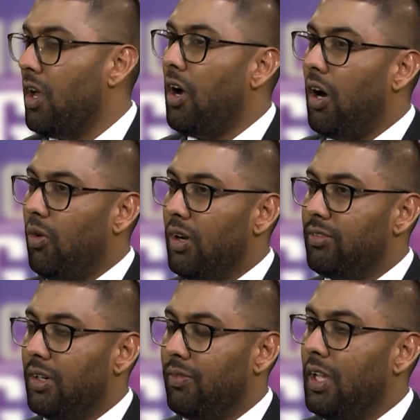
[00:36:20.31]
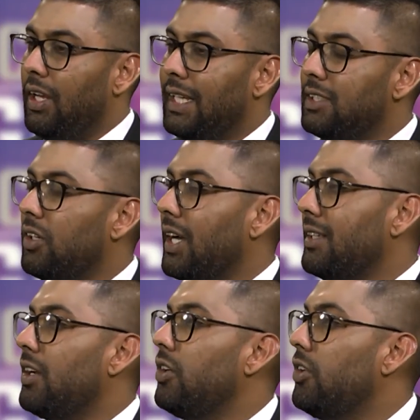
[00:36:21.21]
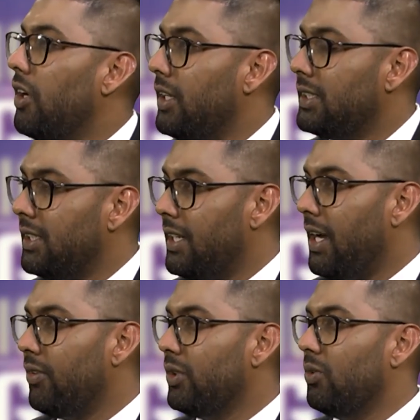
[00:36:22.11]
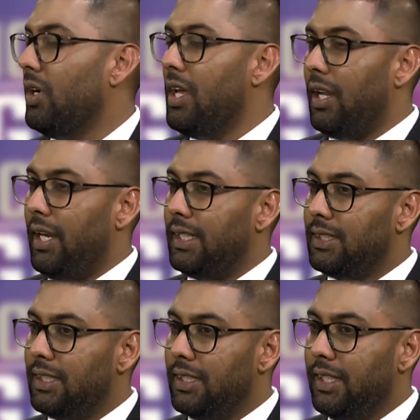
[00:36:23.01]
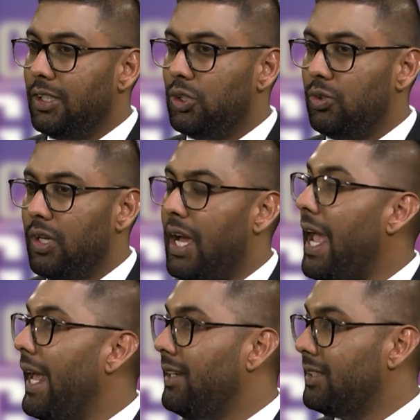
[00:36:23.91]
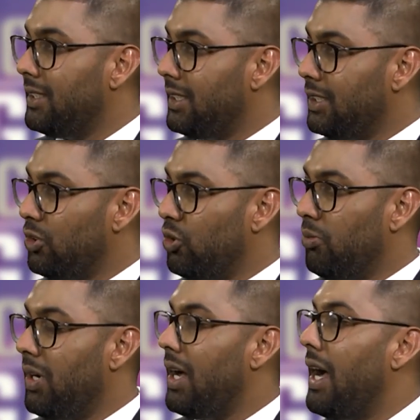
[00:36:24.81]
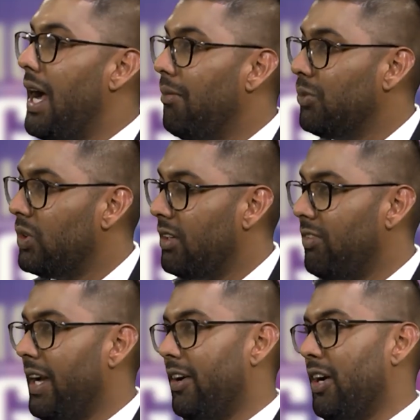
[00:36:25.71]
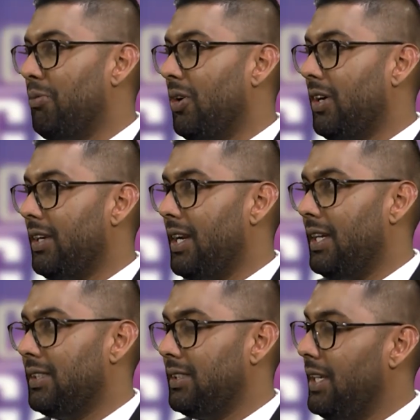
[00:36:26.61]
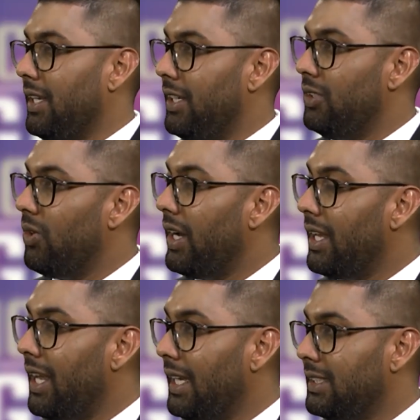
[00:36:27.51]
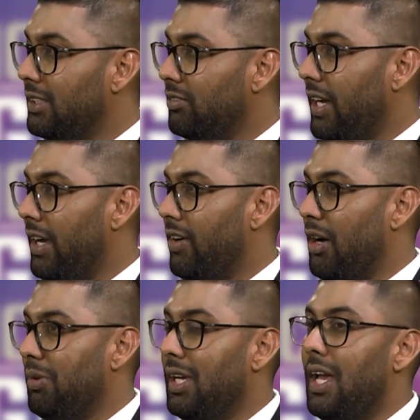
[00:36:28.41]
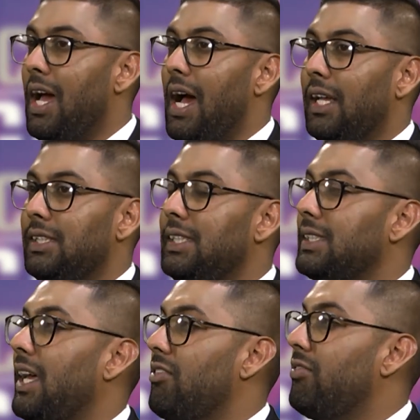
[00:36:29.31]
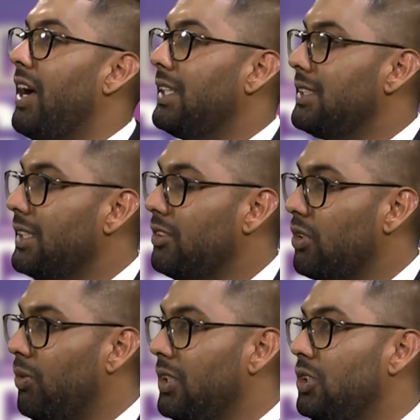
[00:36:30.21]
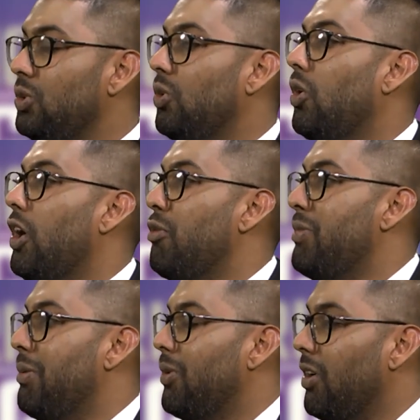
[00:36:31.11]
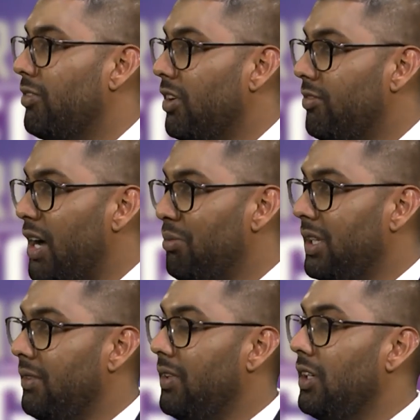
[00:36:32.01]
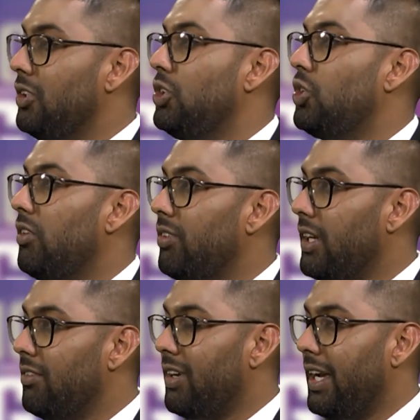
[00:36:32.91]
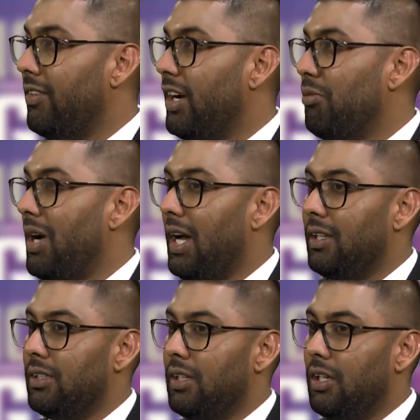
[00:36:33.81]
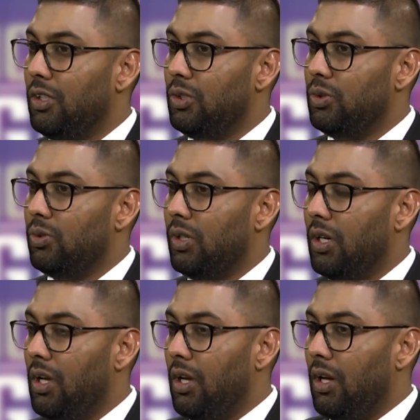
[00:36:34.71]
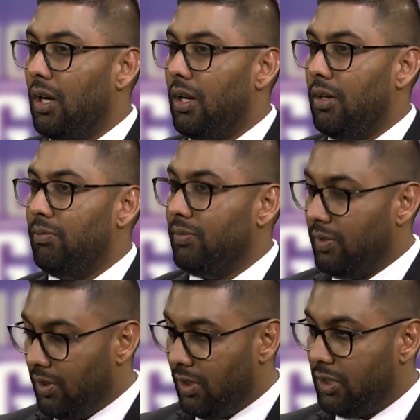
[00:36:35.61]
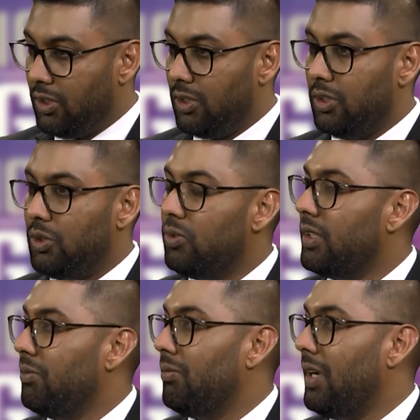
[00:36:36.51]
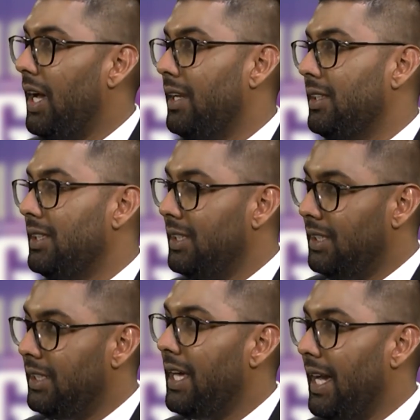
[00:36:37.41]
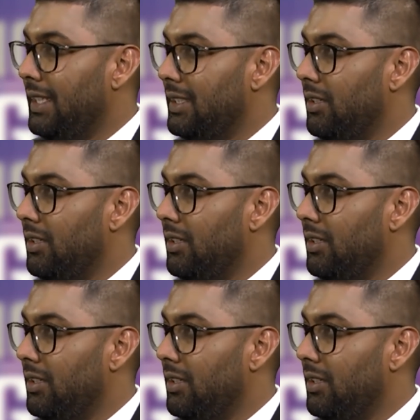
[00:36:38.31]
However, let's look at another scenario. Let's say the intruder enters his home armed with a firearm or cutlass. Again, you are a licensed firearm, and he is advancing towards you or a member of your family. You draw for your firearm, and you shoot him, and he dies.